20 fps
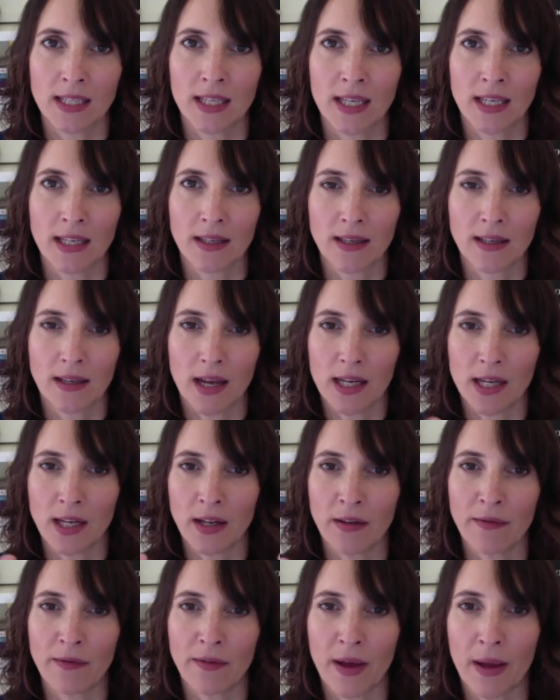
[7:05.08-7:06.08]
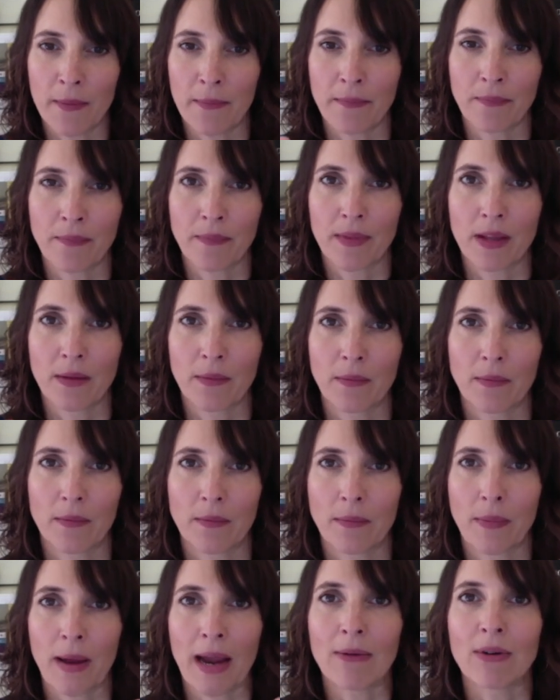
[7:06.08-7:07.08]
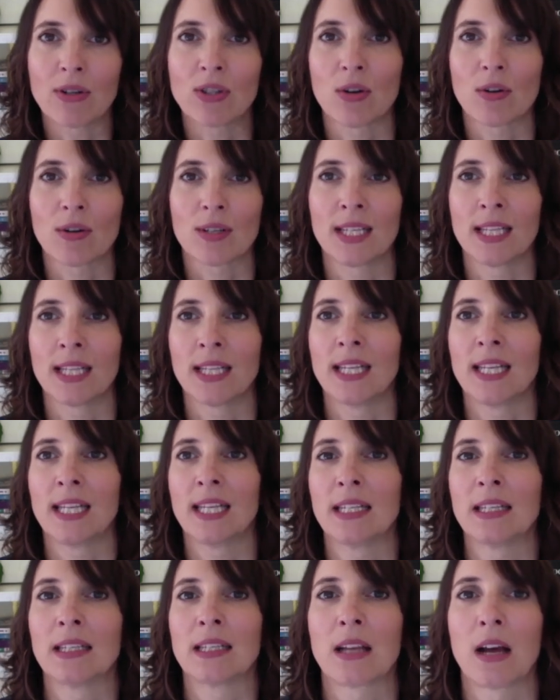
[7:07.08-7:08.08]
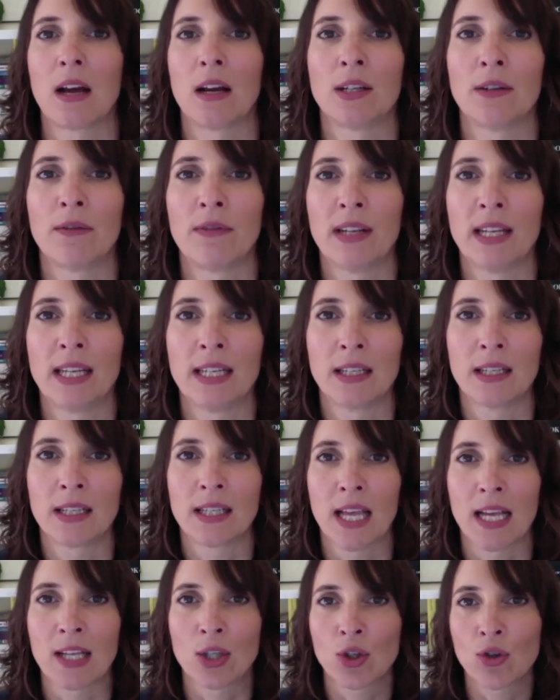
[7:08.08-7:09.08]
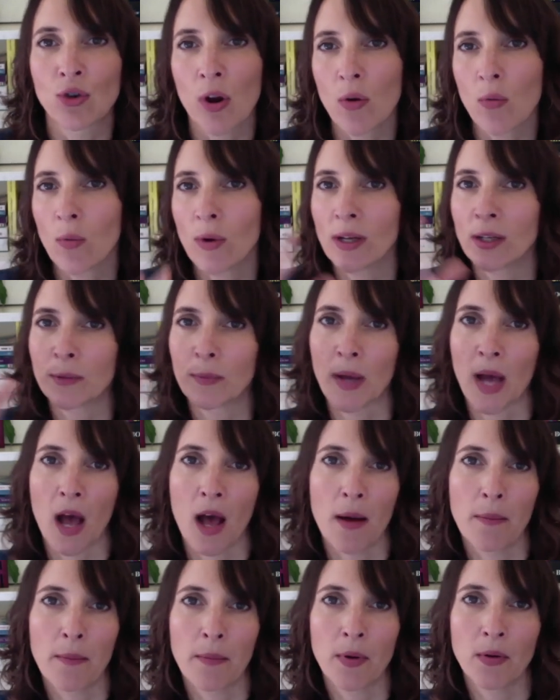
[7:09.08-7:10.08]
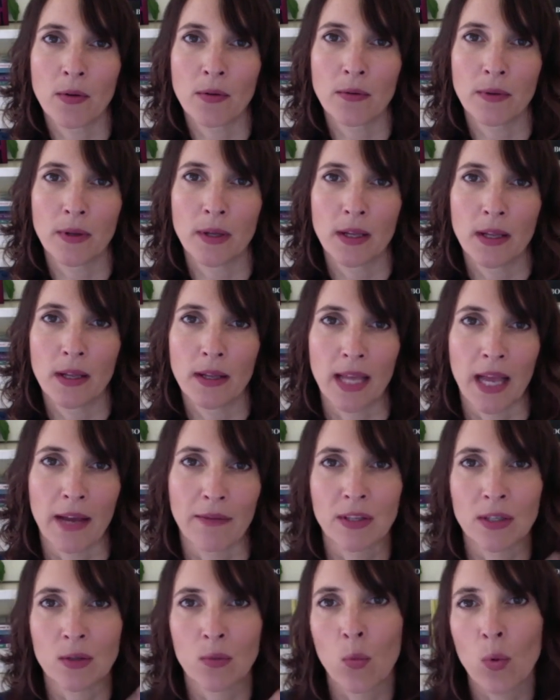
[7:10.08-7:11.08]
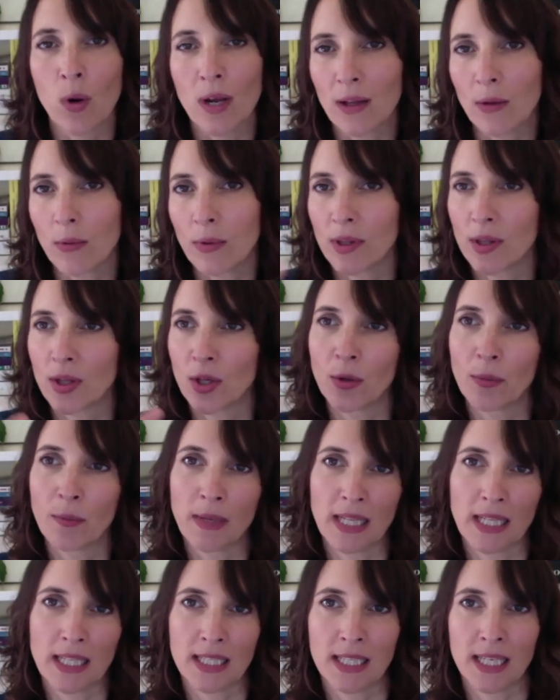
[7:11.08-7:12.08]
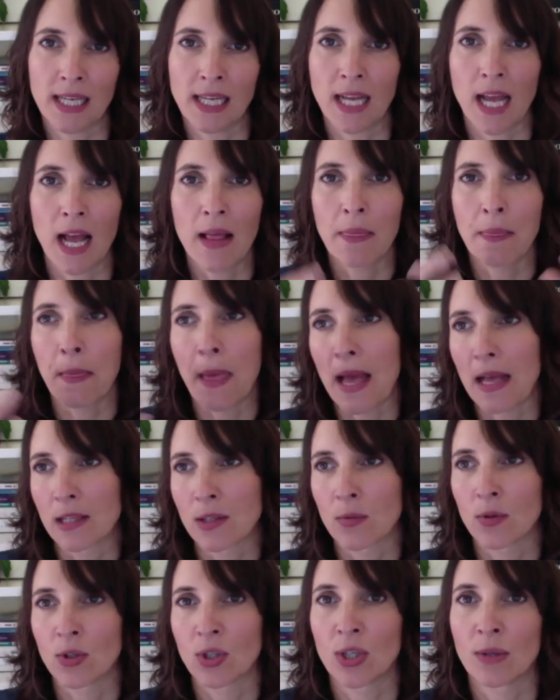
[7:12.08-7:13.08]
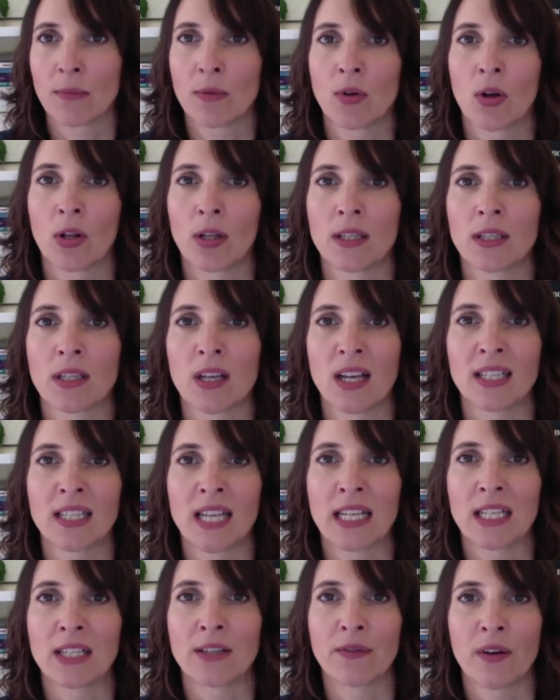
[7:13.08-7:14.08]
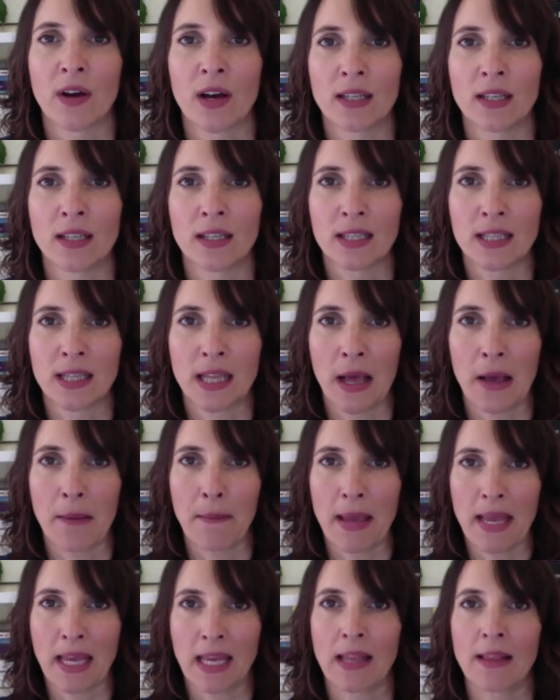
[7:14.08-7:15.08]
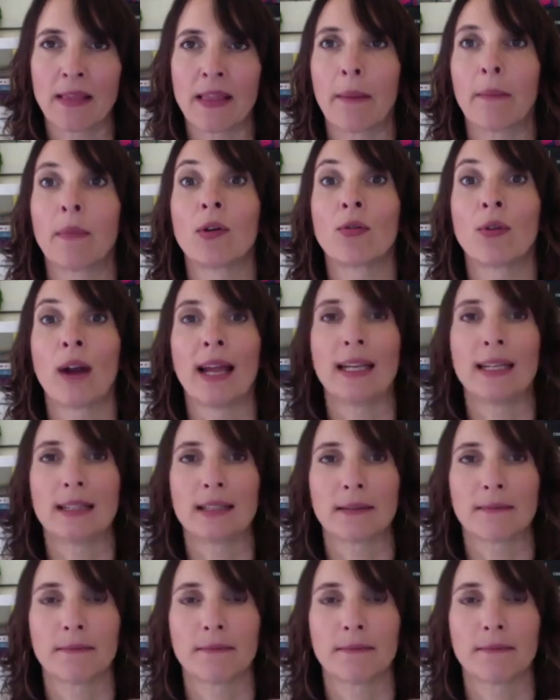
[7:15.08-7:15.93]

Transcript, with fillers: a kind of um, paradox in these kind of leaders. They're strong-willed but humble. They have this will with humility, and that's what Jim Collins identified as making them great.